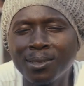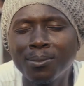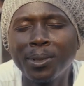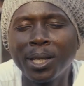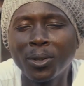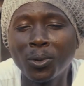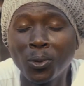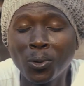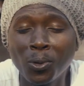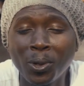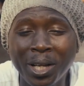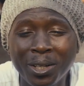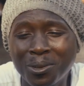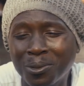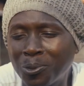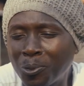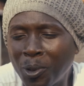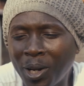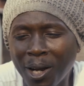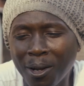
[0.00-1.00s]
I'm like, oh,
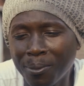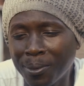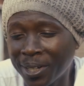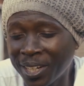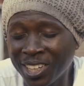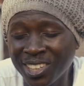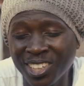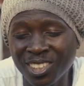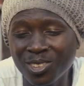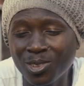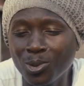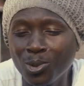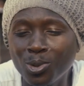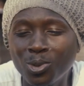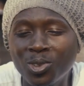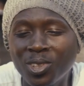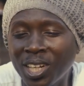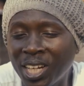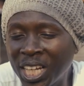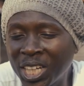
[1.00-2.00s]
how about I just
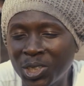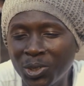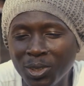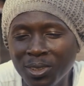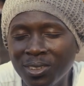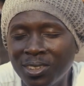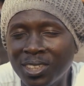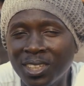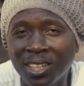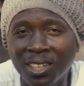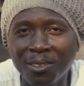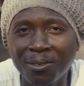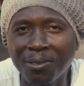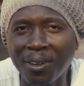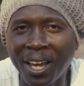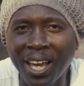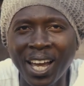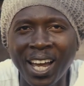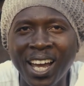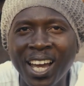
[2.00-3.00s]
use electricity and
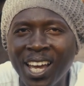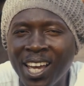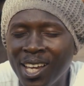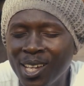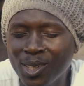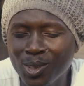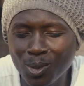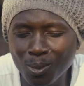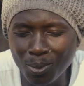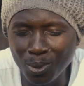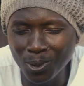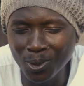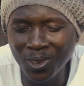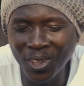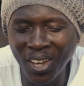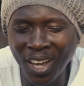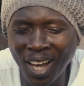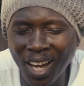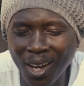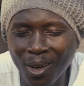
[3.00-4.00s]
fire to build
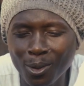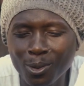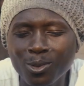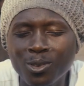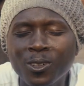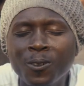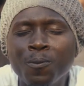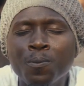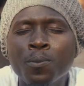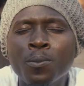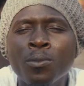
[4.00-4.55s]
a house?